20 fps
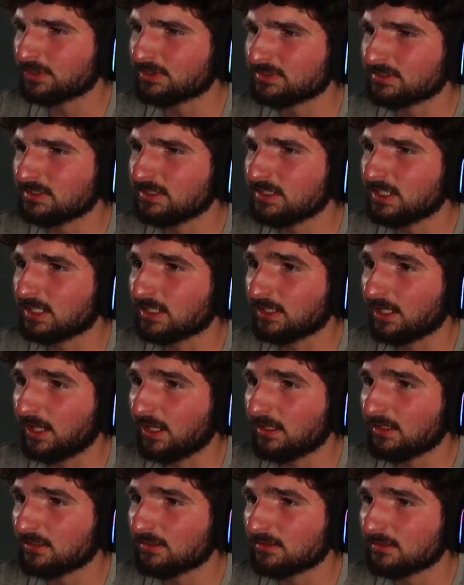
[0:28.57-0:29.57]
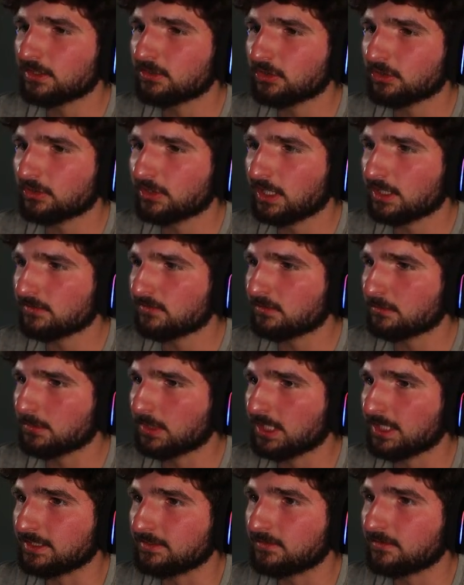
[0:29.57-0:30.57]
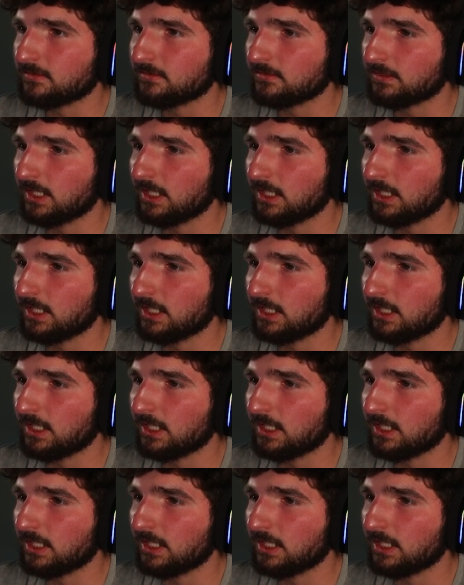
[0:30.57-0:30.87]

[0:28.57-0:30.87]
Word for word: press E on that. I turned on some lights.